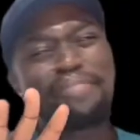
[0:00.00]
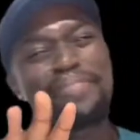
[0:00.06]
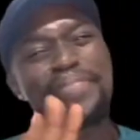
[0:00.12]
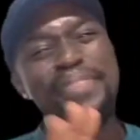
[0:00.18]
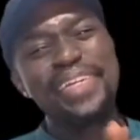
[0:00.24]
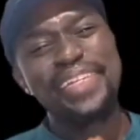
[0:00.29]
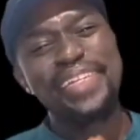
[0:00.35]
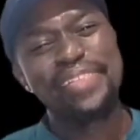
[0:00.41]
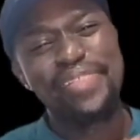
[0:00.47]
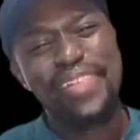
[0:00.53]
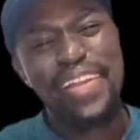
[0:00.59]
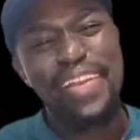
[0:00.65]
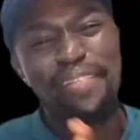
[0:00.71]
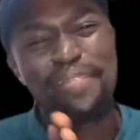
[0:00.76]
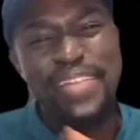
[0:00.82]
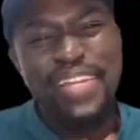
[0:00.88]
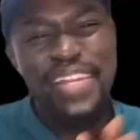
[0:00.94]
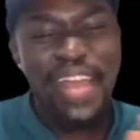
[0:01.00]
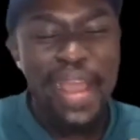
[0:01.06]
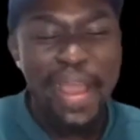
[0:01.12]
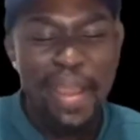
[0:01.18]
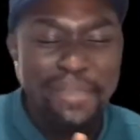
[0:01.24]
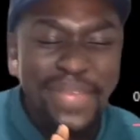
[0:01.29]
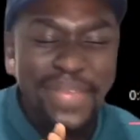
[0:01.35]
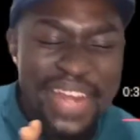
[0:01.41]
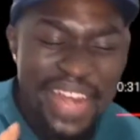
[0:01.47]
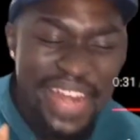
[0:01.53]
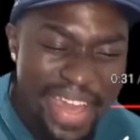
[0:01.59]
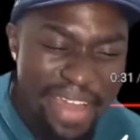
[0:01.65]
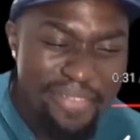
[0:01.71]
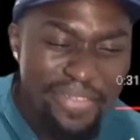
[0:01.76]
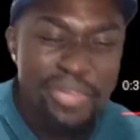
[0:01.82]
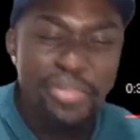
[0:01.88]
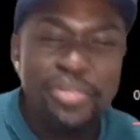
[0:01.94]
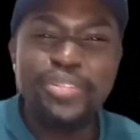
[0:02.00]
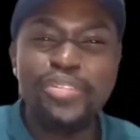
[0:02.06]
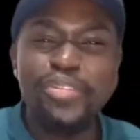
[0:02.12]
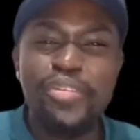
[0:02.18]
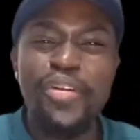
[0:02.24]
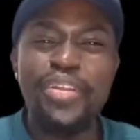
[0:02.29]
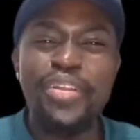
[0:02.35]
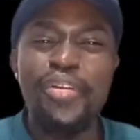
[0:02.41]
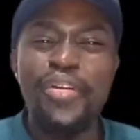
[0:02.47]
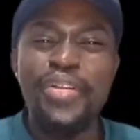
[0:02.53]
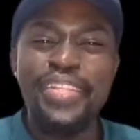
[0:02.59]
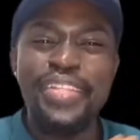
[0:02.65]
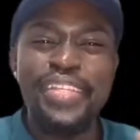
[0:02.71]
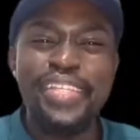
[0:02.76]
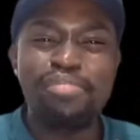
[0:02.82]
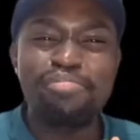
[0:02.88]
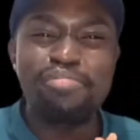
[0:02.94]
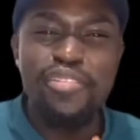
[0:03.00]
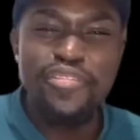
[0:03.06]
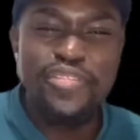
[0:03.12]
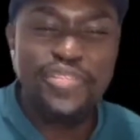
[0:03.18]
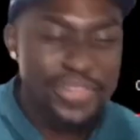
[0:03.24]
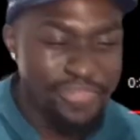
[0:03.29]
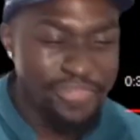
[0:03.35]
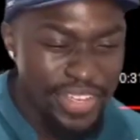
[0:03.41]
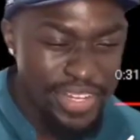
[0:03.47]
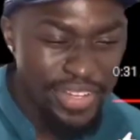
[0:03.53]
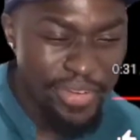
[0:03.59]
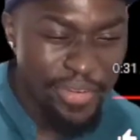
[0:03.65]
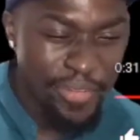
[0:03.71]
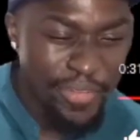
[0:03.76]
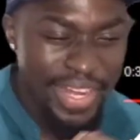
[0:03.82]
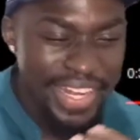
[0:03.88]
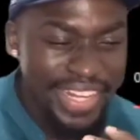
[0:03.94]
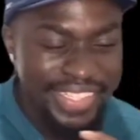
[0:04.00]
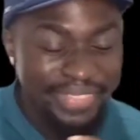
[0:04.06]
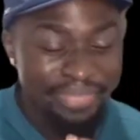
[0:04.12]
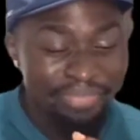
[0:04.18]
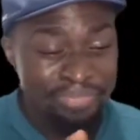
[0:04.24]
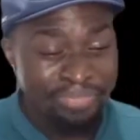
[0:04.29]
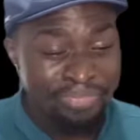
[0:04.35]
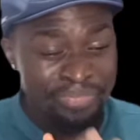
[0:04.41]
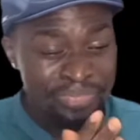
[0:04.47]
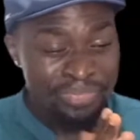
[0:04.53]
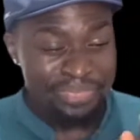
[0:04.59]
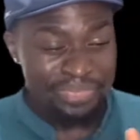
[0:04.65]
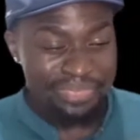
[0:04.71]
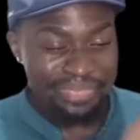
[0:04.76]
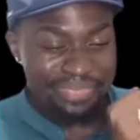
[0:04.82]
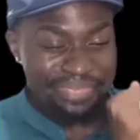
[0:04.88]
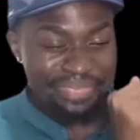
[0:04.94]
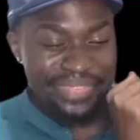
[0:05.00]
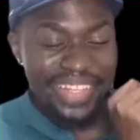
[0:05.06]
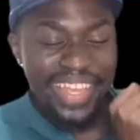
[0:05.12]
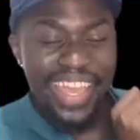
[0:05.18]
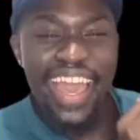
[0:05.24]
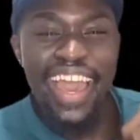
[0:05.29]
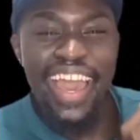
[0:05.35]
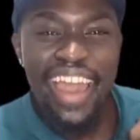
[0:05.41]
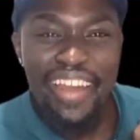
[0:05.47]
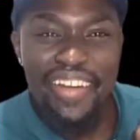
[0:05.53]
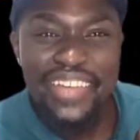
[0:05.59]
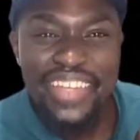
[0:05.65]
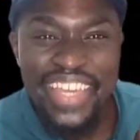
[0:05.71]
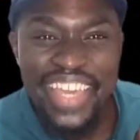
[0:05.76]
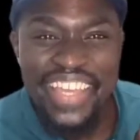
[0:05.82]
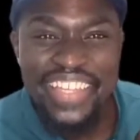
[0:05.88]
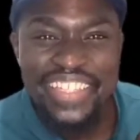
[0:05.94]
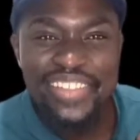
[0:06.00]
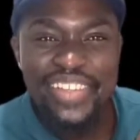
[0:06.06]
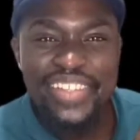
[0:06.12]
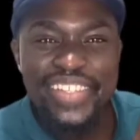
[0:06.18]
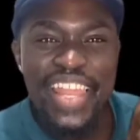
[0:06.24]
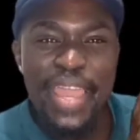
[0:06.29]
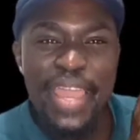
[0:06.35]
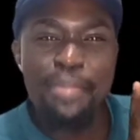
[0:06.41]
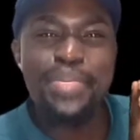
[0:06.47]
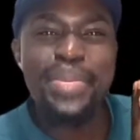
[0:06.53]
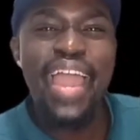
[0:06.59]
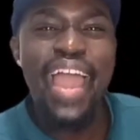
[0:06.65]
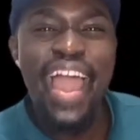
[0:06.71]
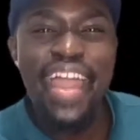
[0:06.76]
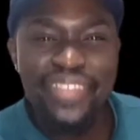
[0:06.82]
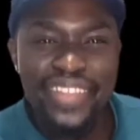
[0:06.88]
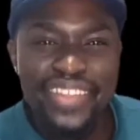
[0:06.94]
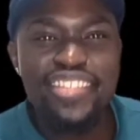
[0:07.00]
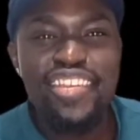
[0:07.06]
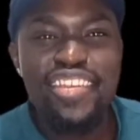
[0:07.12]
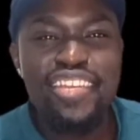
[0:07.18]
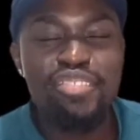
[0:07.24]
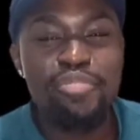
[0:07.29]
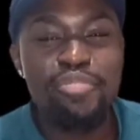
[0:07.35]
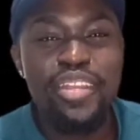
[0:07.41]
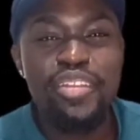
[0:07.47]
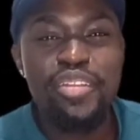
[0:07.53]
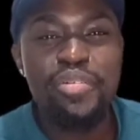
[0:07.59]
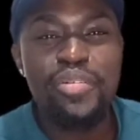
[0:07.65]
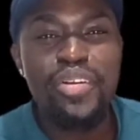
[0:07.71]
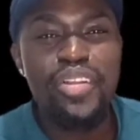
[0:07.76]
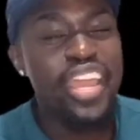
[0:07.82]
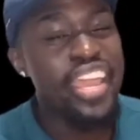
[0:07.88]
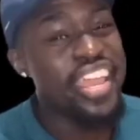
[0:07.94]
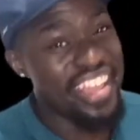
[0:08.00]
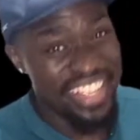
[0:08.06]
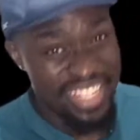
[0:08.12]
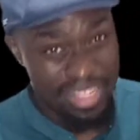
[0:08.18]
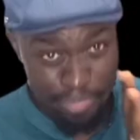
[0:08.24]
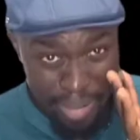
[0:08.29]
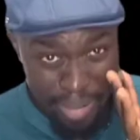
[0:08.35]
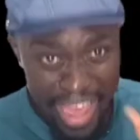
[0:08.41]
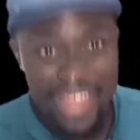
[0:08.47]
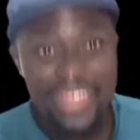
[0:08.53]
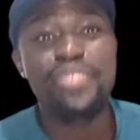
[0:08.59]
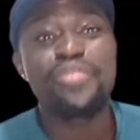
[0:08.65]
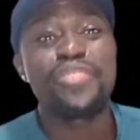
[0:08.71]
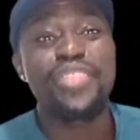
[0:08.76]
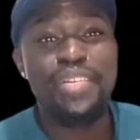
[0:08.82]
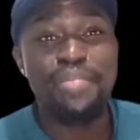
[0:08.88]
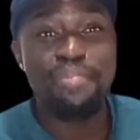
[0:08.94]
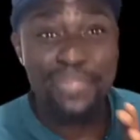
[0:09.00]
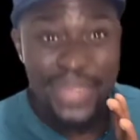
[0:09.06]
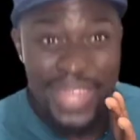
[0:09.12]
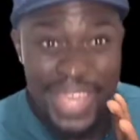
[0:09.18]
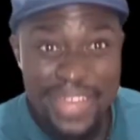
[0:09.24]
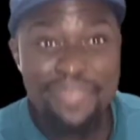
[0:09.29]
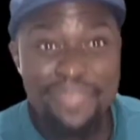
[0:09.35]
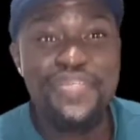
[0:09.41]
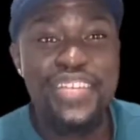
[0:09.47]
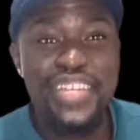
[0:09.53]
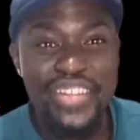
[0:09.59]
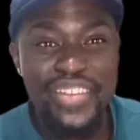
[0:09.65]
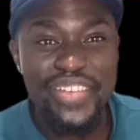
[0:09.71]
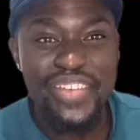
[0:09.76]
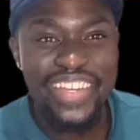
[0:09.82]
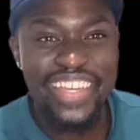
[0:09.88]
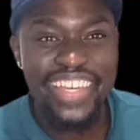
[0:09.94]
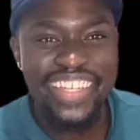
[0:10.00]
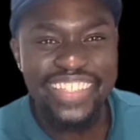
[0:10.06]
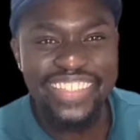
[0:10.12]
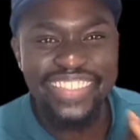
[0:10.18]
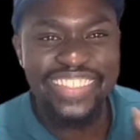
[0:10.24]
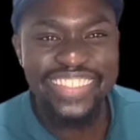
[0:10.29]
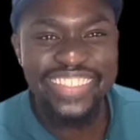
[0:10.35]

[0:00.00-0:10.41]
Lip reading: Wait a minute. I'm loving what's going on in this music video already. Okay, so it's like behind the scenes, but you know what? It's part of the main video, okay?